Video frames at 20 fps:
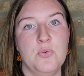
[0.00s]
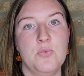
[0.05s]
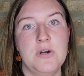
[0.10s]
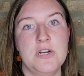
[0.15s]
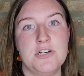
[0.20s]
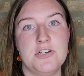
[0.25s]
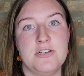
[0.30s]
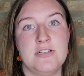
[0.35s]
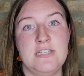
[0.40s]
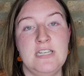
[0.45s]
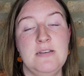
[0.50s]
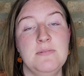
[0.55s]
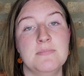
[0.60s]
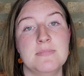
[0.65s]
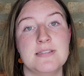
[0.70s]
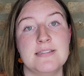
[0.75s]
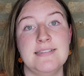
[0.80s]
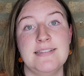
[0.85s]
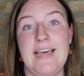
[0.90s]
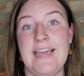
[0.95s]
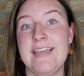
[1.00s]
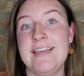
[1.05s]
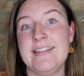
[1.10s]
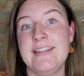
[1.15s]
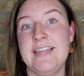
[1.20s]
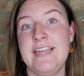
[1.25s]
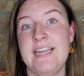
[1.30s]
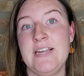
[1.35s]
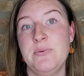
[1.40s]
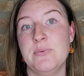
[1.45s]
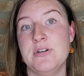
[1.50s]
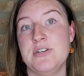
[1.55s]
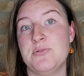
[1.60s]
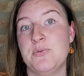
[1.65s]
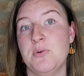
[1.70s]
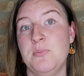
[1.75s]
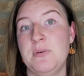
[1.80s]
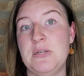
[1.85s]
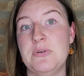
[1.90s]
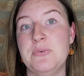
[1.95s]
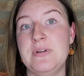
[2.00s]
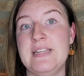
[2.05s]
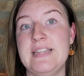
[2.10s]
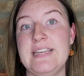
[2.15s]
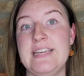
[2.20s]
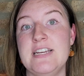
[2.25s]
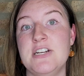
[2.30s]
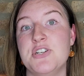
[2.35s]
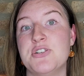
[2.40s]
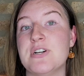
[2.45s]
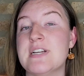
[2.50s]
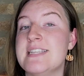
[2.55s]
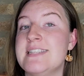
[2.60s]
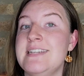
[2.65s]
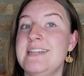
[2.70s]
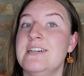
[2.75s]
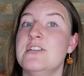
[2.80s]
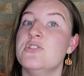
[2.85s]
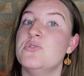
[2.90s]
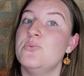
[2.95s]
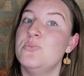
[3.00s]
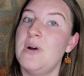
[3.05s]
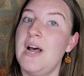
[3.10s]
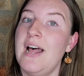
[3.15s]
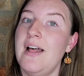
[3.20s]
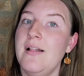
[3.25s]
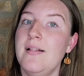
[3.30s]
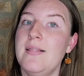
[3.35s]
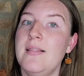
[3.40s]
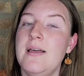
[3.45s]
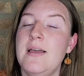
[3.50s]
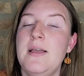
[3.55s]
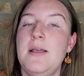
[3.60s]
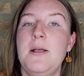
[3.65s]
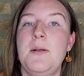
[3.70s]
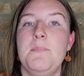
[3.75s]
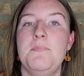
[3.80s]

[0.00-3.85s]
which seems likely, which will be really interesting as well,